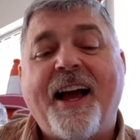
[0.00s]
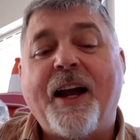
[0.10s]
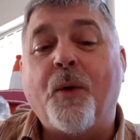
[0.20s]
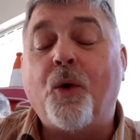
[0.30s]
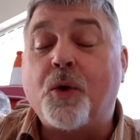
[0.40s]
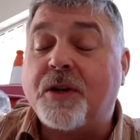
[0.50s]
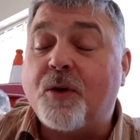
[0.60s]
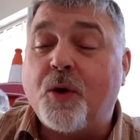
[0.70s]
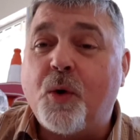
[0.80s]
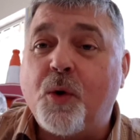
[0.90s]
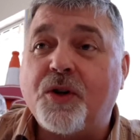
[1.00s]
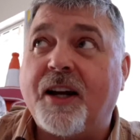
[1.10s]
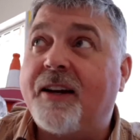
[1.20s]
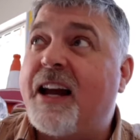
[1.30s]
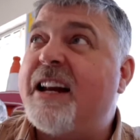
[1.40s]
It will also cause
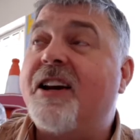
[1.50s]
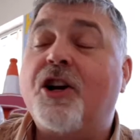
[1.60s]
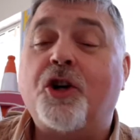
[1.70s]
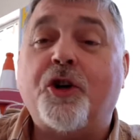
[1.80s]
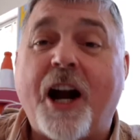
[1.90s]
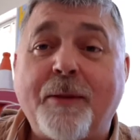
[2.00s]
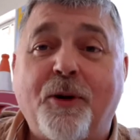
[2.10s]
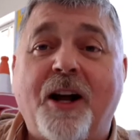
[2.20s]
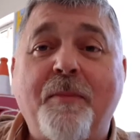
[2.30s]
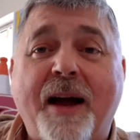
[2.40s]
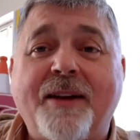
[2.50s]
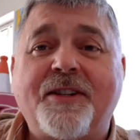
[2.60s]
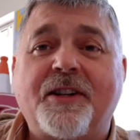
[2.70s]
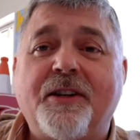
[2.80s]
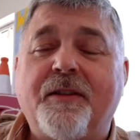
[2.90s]
an incredible
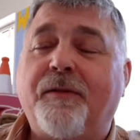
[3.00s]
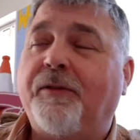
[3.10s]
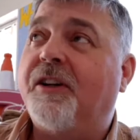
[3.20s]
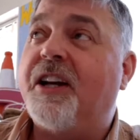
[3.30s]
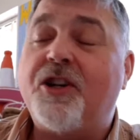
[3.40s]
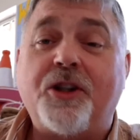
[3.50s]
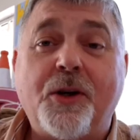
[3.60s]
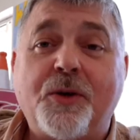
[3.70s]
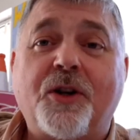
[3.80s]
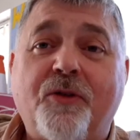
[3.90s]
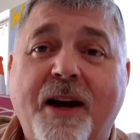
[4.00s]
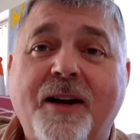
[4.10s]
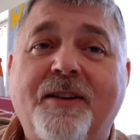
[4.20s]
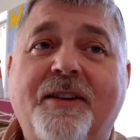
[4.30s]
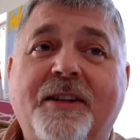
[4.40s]
amount of issues
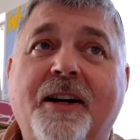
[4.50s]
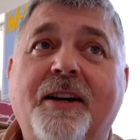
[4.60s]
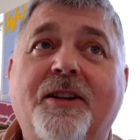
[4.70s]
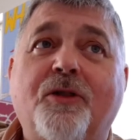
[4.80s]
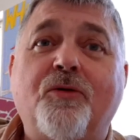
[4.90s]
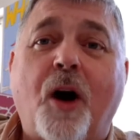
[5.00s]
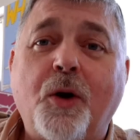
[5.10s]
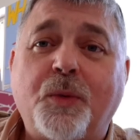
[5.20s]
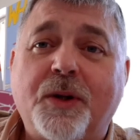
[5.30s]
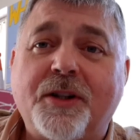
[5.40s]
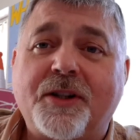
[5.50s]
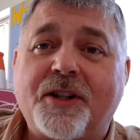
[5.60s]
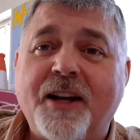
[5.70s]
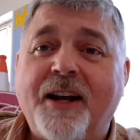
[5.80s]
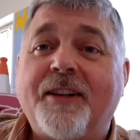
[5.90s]
around the
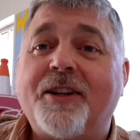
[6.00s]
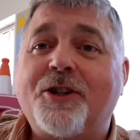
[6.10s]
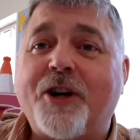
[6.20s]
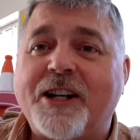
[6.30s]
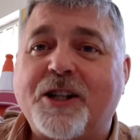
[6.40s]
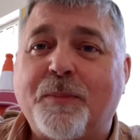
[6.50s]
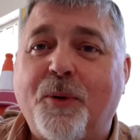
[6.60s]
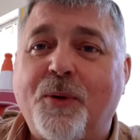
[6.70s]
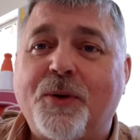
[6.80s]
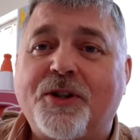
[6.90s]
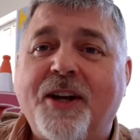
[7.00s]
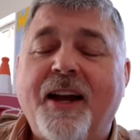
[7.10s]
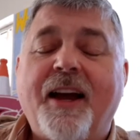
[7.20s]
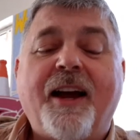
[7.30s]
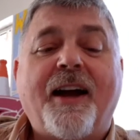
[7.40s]
roadworks, the transport.
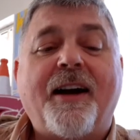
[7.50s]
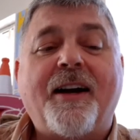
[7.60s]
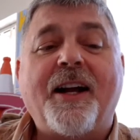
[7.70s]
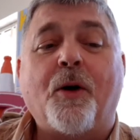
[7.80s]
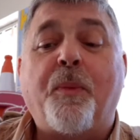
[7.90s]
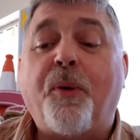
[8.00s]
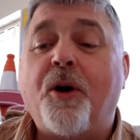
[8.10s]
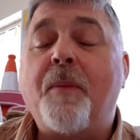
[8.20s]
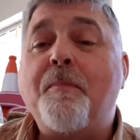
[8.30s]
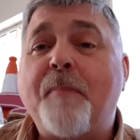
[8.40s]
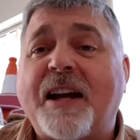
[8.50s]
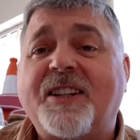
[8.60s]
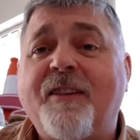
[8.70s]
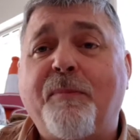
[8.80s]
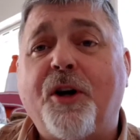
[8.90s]
It will put a
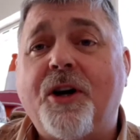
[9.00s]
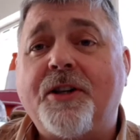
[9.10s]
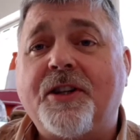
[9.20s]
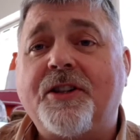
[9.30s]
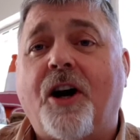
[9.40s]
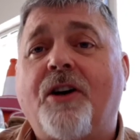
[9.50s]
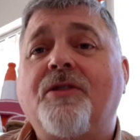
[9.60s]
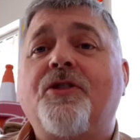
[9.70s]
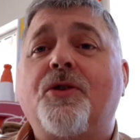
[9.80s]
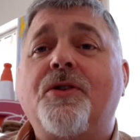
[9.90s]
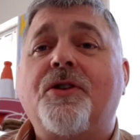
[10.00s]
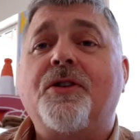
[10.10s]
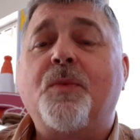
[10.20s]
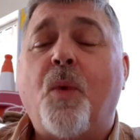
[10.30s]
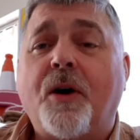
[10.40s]
massive burden on
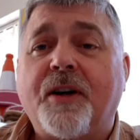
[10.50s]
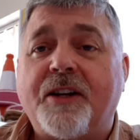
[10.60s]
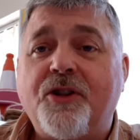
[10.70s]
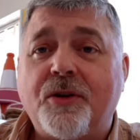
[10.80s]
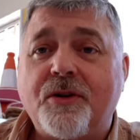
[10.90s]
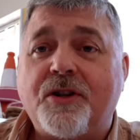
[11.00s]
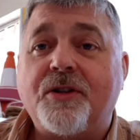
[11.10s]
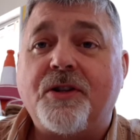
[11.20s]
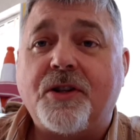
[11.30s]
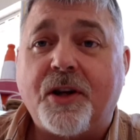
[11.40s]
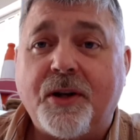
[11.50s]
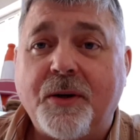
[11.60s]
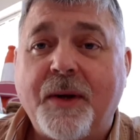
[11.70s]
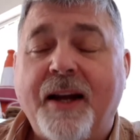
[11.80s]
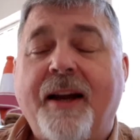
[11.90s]
Junction 1 and Junction
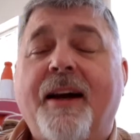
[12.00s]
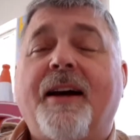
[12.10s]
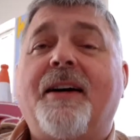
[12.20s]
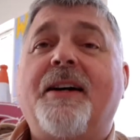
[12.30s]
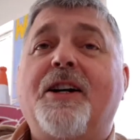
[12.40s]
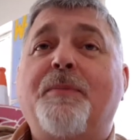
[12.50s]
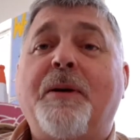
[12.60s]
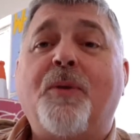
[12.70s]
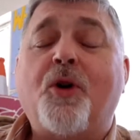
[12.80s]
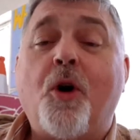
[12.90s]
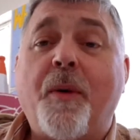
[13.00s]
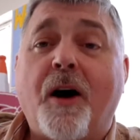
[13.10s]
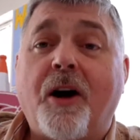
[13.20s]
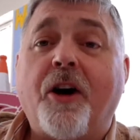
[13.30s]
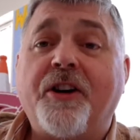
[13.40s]
2. as people come
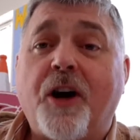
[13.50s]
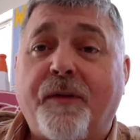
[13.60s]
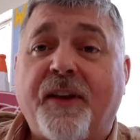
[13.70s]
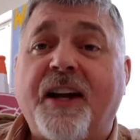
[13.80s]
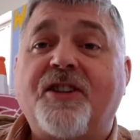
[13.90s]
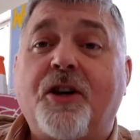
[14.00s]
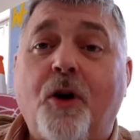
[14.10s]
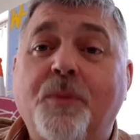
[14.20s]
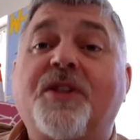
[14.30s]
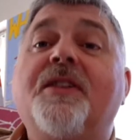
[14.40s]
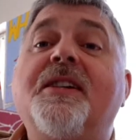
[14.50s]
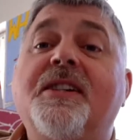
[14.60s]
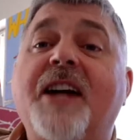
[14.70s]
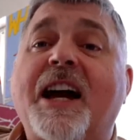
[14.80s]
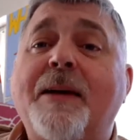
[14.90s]
on and off there to come to these
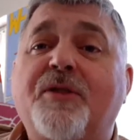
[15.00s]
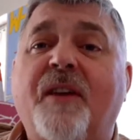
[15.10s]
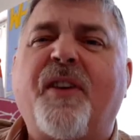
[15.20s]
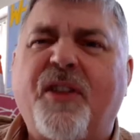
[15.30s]
games for